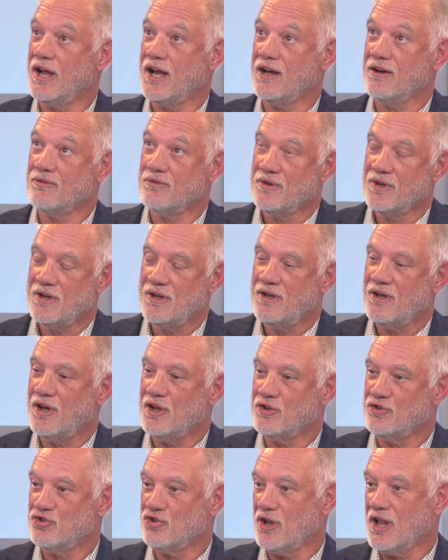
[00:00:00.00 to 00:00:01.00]
have,
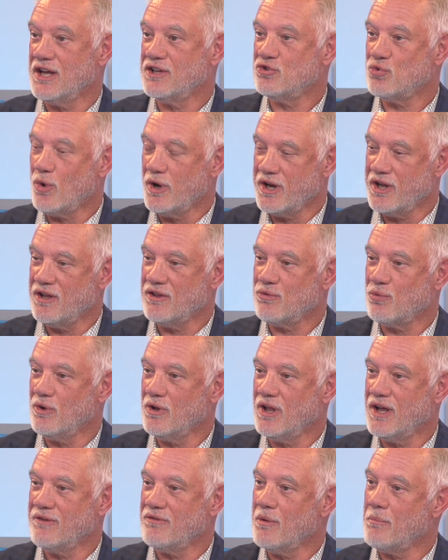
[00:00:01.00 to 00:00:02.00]
on July 20th,
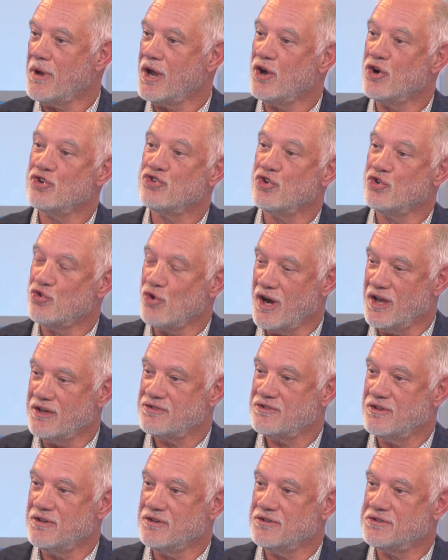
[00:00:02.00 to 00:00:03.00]
we'll have the mayor's
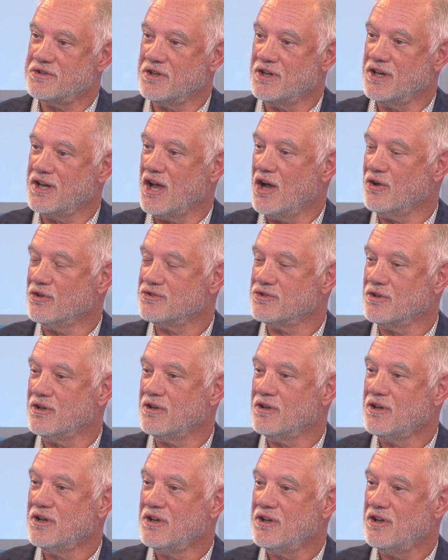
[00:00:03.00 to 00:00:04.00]
address to the city
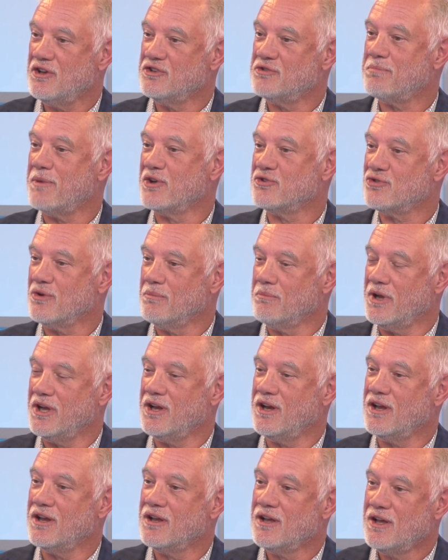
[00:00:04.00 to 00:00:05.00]
council, a special
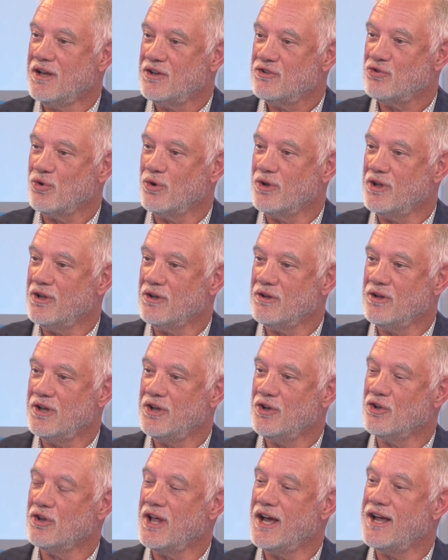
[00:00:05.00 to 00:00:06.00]
meeting. So
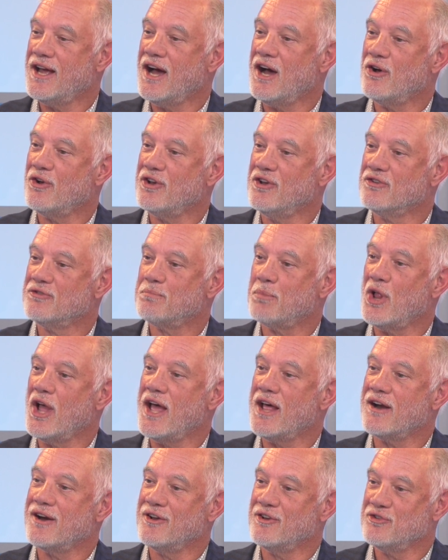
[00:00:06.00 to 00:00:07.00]
he'll lay out his
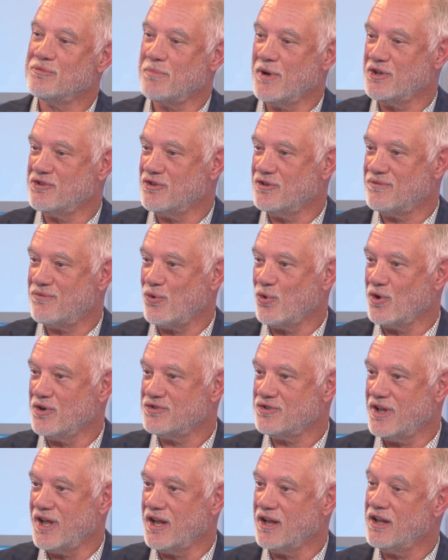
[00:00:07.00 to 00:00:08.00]
plan and his budget for
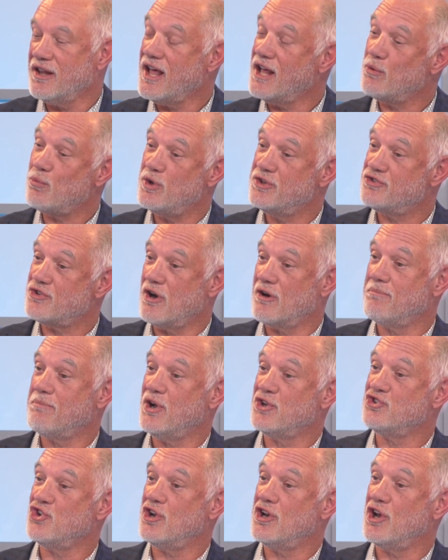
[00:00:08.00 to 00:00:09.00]
us then. Then we start
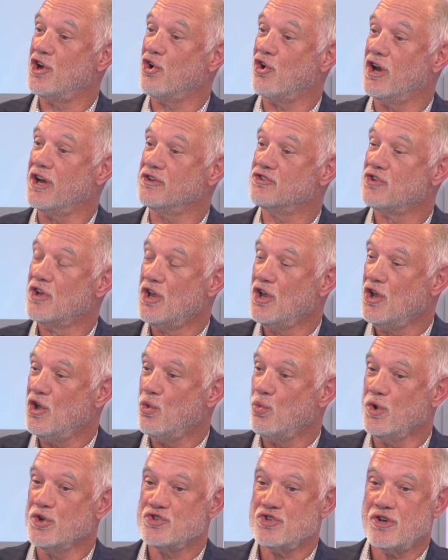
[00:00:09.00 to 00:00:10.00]
budget hearings,
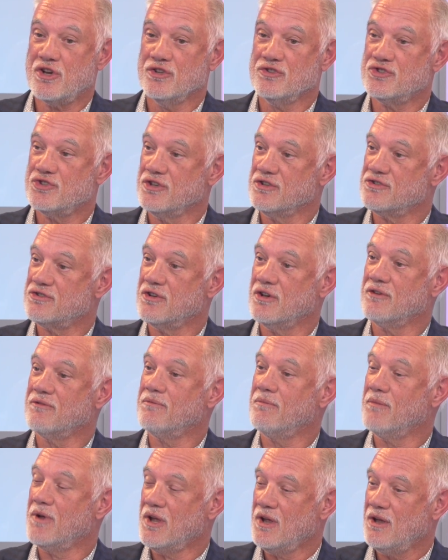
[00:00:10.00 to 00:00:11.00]
which consist
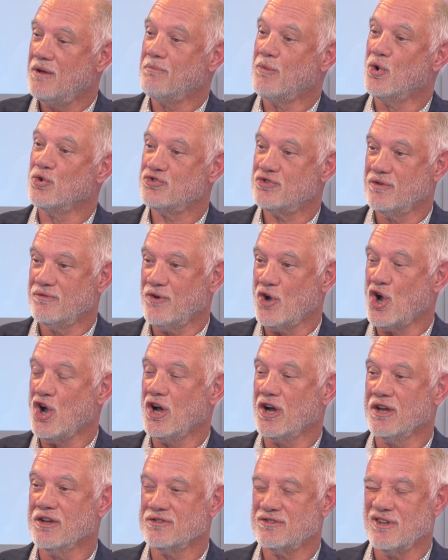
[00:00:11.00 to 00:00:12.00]
of most of
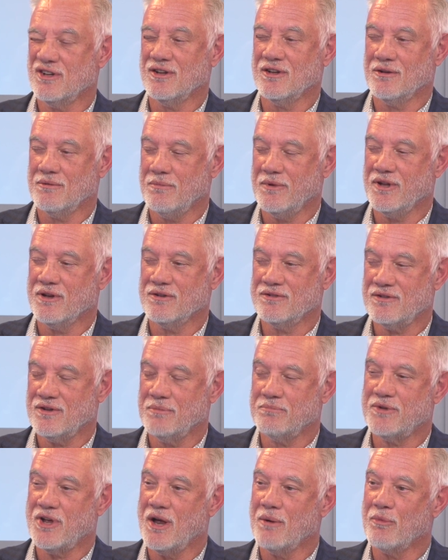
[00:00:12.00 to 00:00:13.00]
August and a little bit of
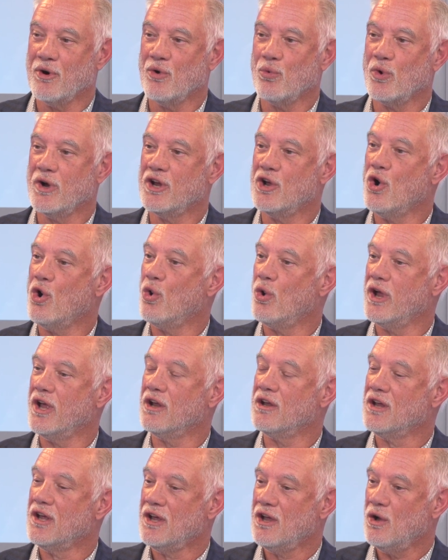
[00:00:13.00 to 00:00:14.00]
September. We go
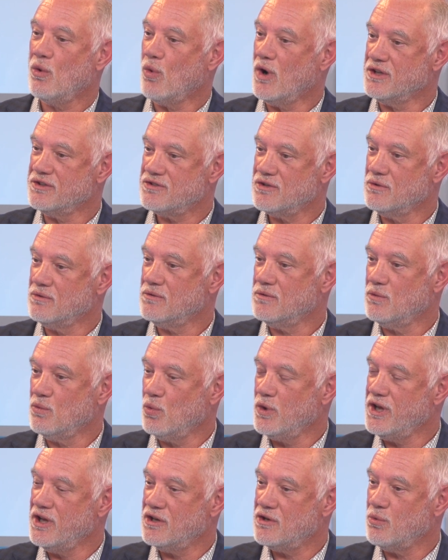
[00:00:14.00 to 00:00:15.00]
in once a
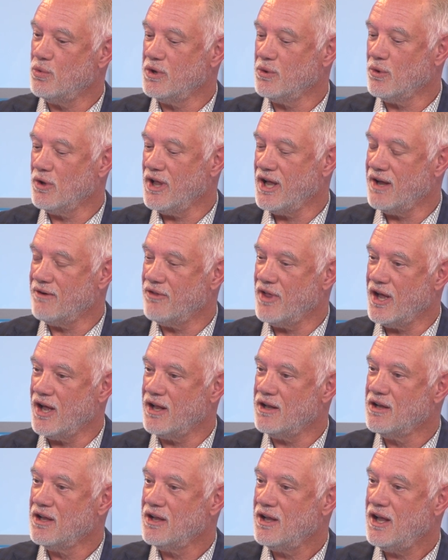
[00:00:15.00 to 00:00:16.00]
week, we will have
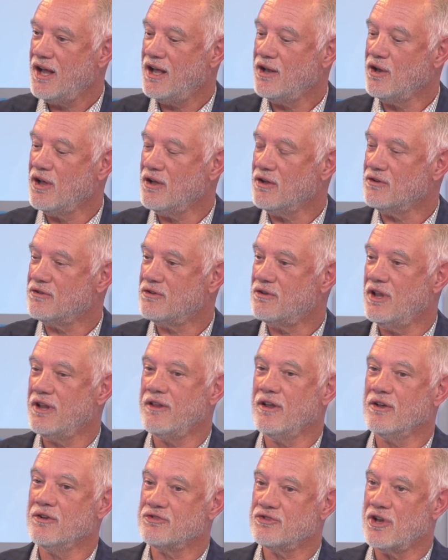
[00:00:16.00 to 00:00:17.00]
that. And
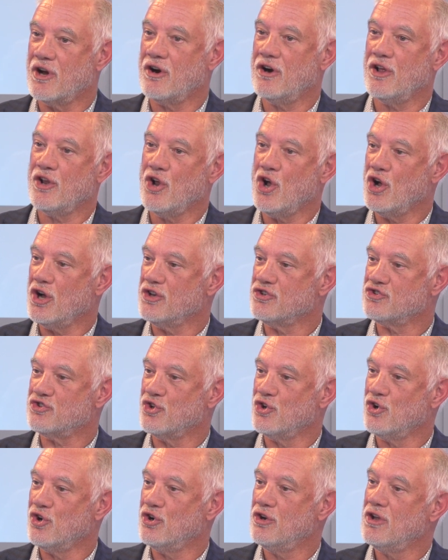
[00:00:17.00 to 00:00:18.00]
they'll start on August
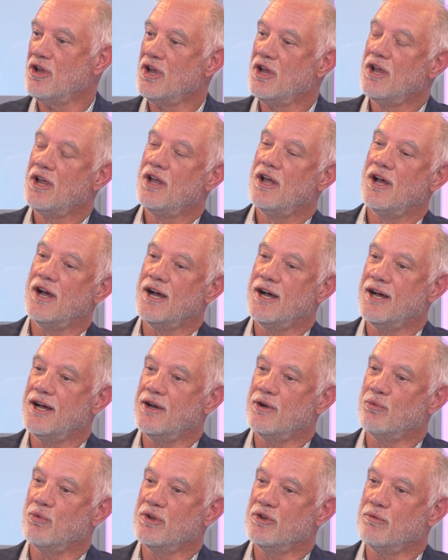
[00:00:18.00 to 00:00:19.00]
3rd.
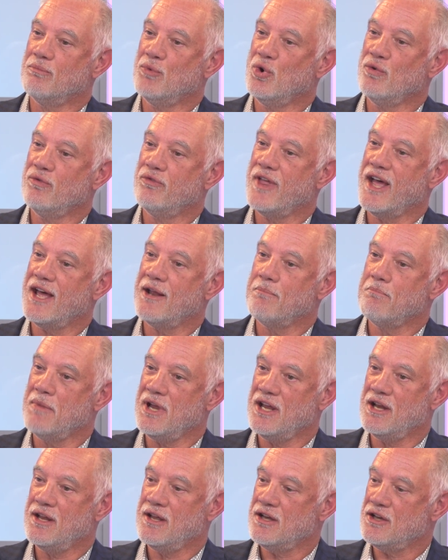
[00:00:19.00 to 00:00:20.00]
Would move that
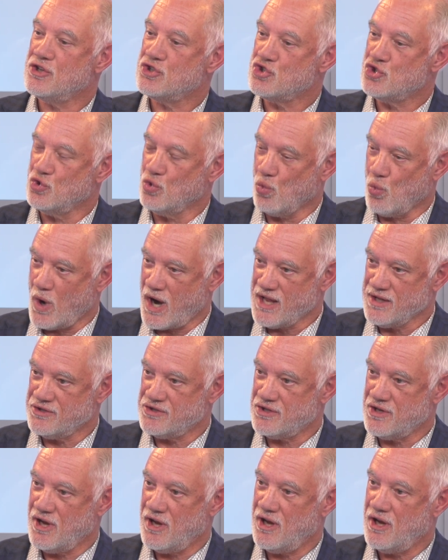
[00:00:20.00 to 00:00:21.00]
meeting to
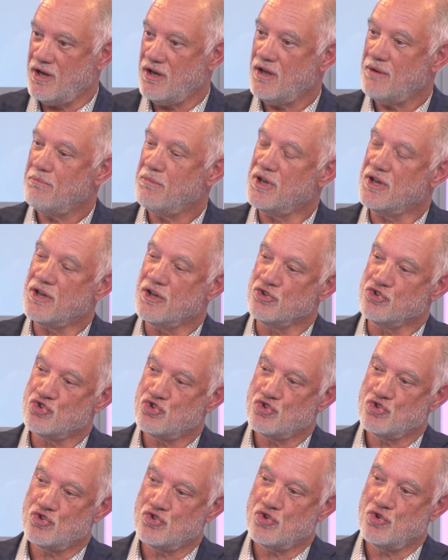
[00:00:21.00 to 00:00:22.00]
Wednesday
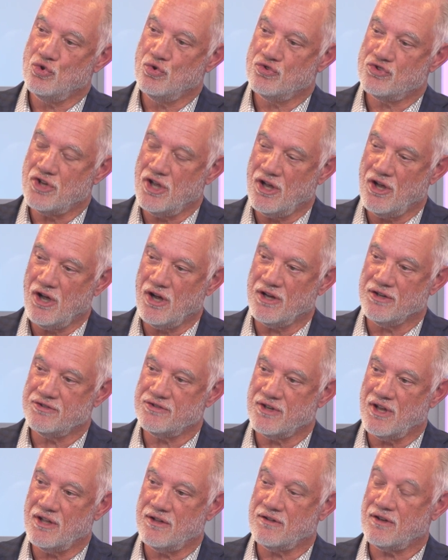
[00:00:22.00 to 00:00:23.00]
because Tuesday,
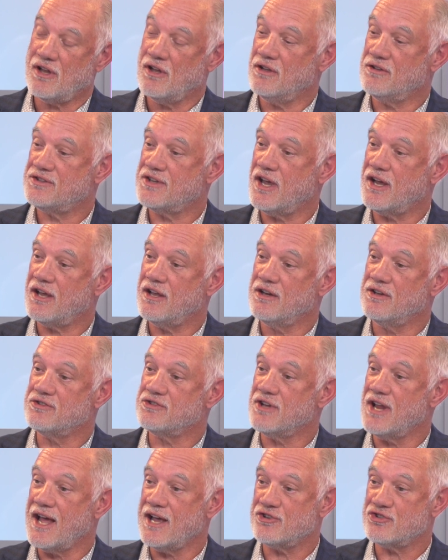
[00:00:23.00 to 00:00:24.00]
August 2nd
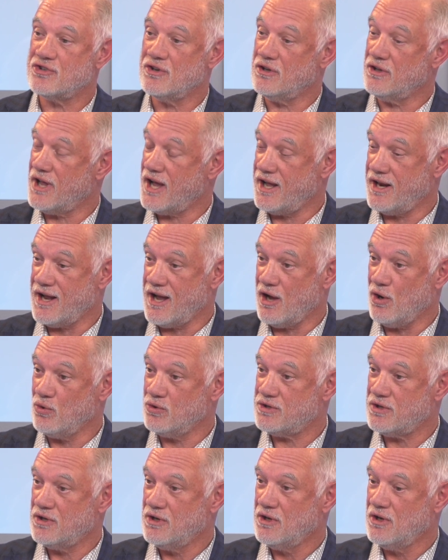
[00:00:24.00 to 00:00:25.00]
is National Night
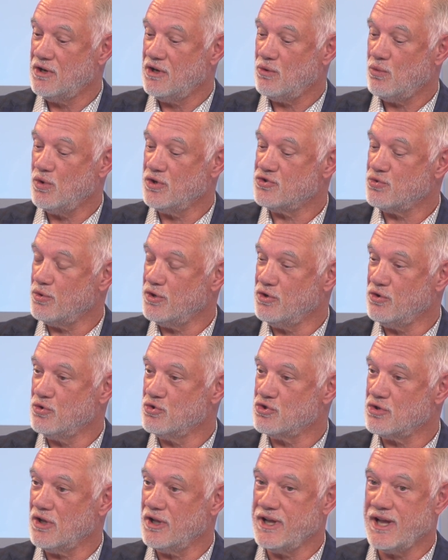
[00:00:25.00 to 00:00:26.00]
Out, which we
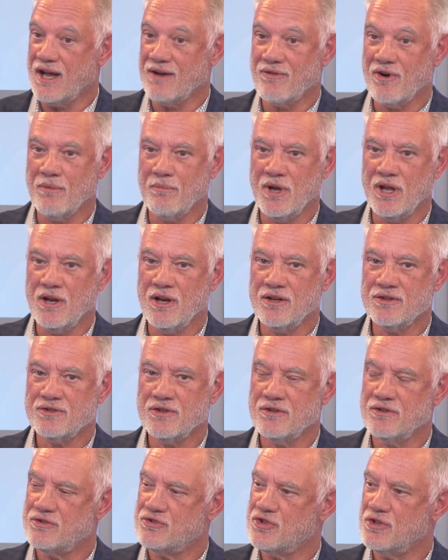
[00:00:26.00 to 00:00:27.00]
usually have our meetings,
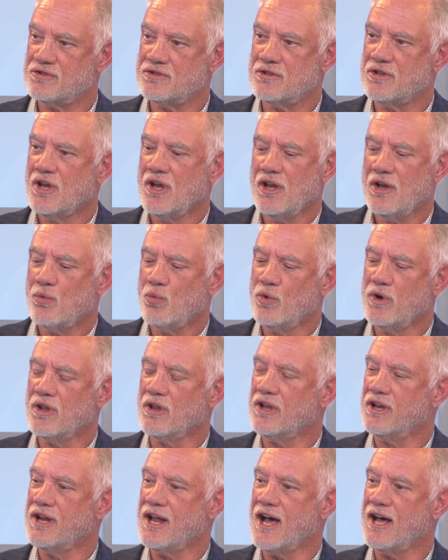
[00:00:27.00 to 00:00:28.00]
and it's just
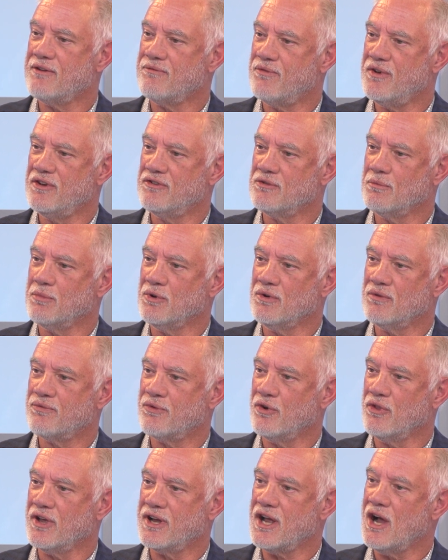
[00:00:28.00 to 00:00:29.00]
really not feasible
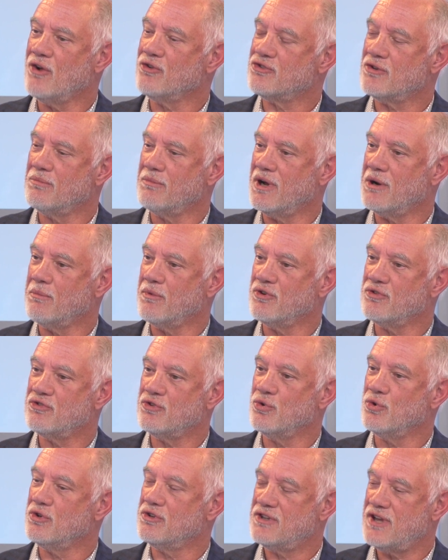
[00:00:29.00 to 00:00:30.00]
for the council members
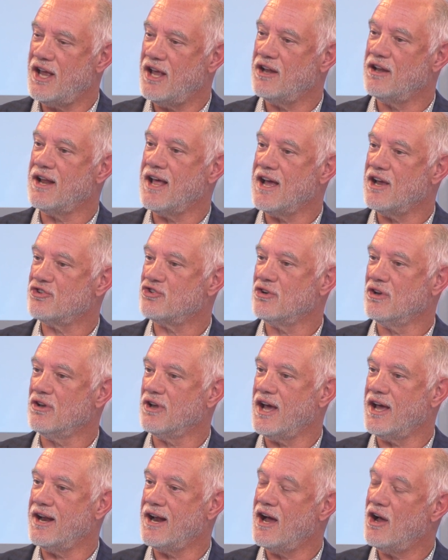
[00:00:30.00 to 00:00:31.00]
to attend National
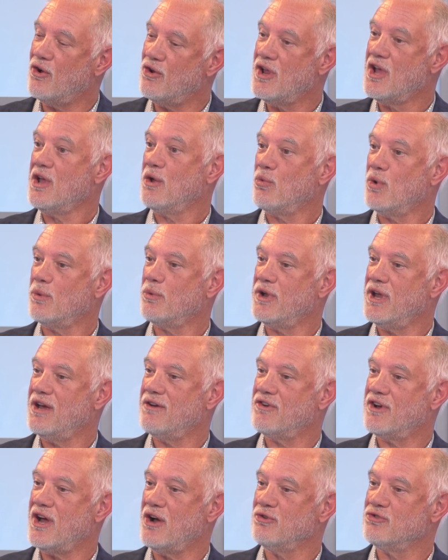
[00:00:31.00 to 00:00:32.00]
Night Out when we
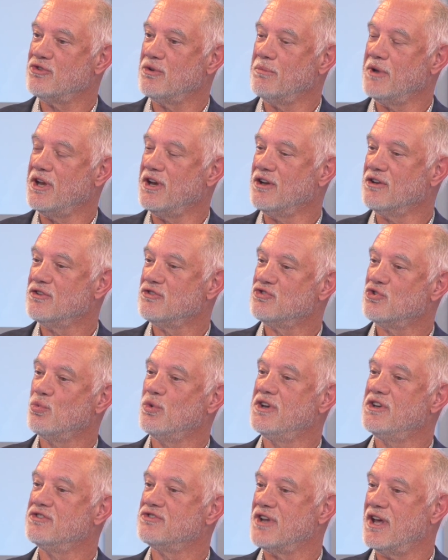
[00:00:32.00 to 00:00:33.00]
have a council meeting. So
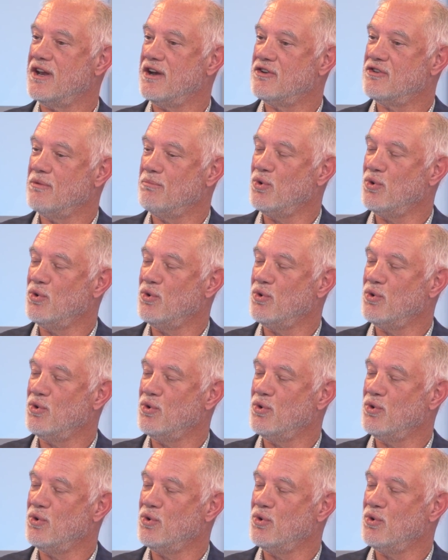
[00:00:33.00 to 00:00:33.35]
we decided to